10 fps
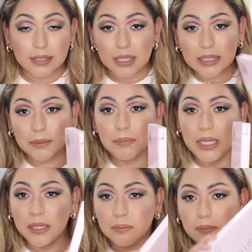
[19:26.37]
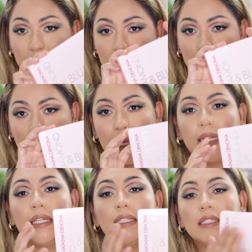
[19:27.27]
then the big blush
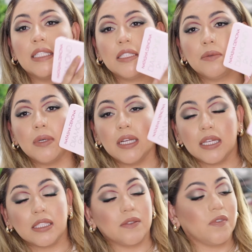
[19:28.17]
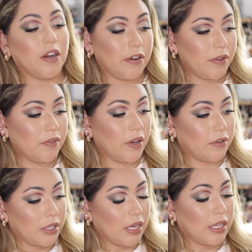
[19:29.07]
palette, this one, it's very
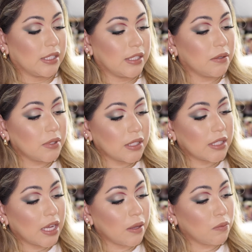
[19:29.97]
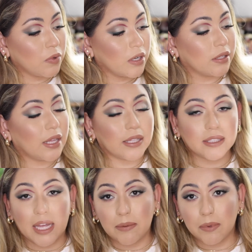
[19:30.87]
nice. There was a time where
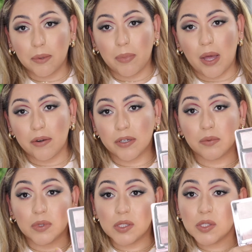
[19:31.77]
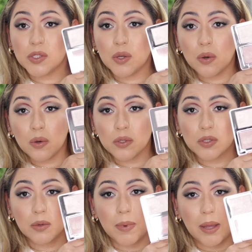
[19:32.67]
that diamond powder was so
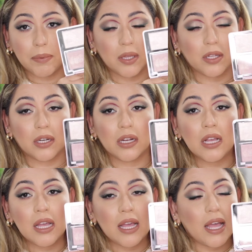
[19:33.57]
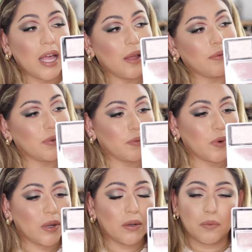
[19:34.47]
popular.
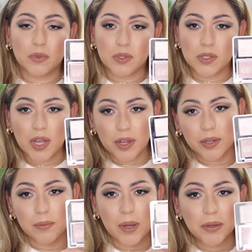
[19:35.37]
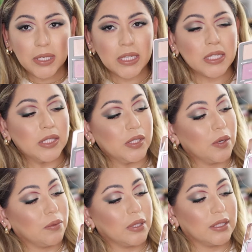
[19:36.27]
Everyone was talking about it.
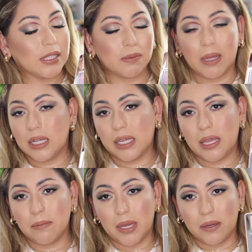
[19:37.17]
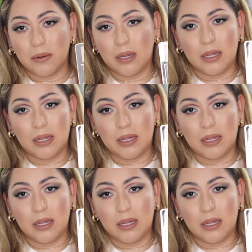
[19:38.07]
So when this palette came out,